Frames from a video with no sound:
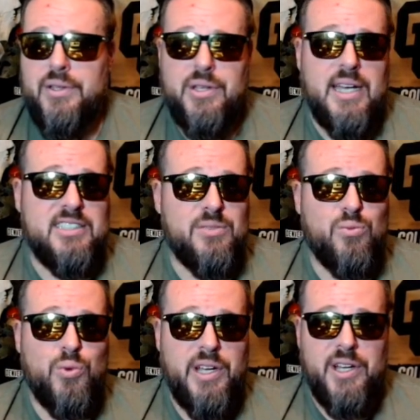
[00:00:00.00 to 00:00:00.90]
you got
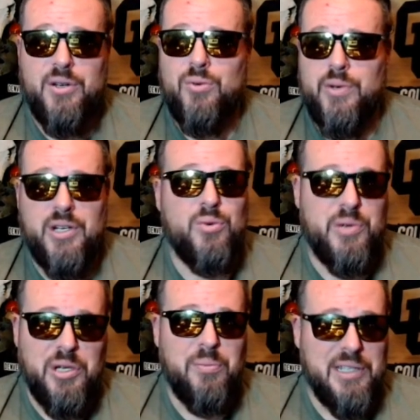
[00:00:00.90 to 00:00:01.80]
some real, real,
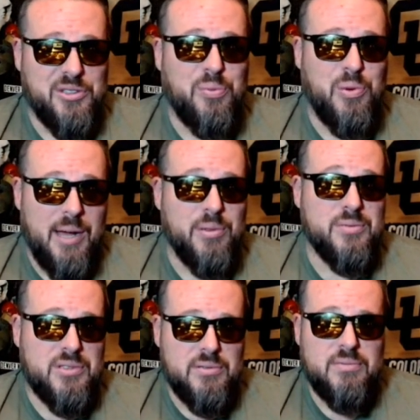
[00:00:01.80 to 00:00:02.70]
real mental
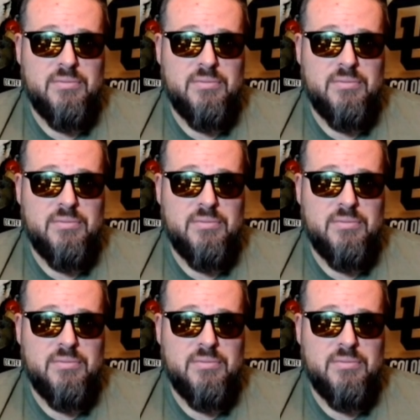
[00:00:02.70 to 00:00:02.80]
problems.